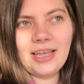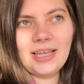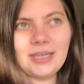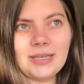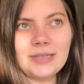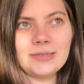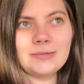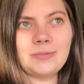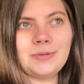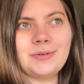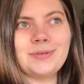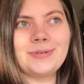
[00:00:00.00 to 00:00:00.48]

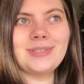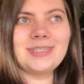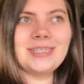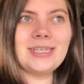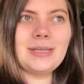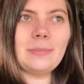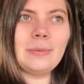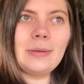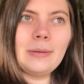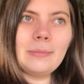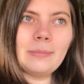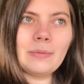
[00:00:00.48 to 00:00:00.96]
because we could
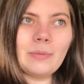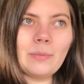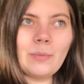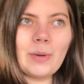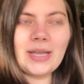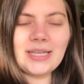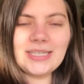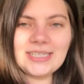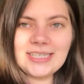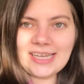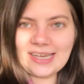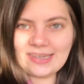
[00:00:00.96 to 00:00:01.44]
see people
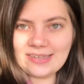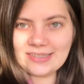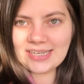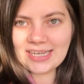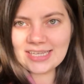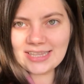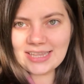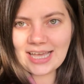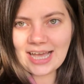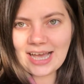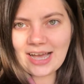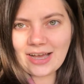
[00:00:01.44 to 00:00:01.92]
waiting
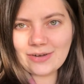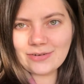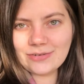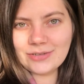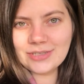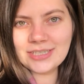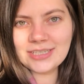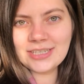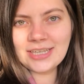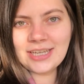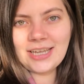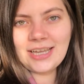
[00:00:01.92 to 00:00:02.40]
outside the house,